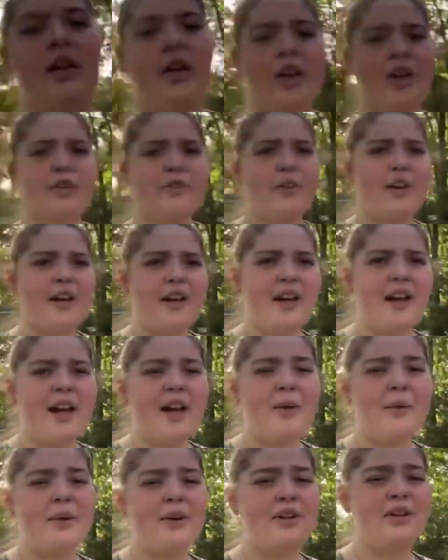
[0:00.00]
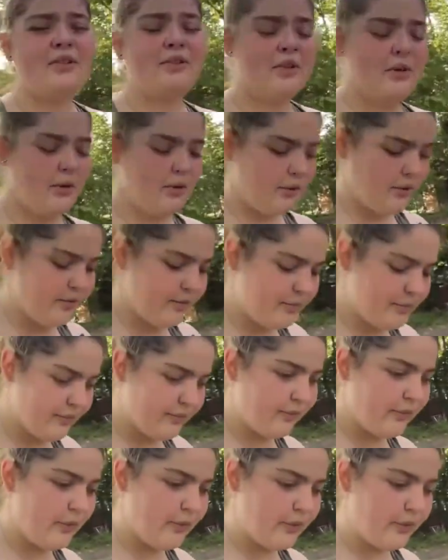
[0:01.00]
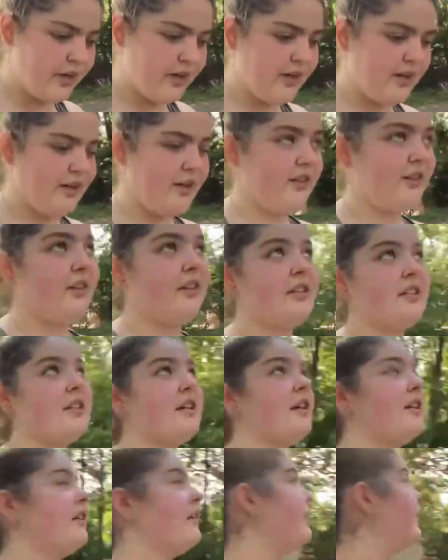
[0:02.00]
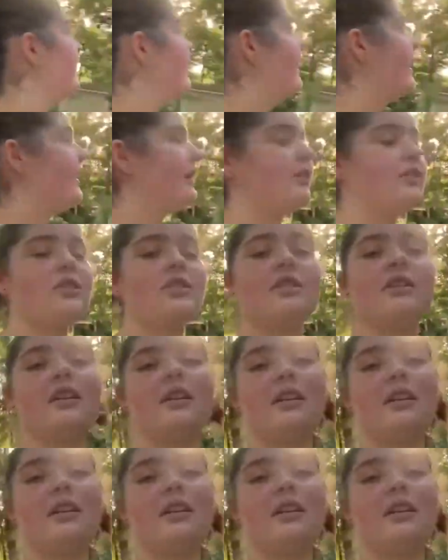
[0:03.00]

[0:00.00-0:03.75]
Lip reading: Alright, I wanted to record before the daylight actually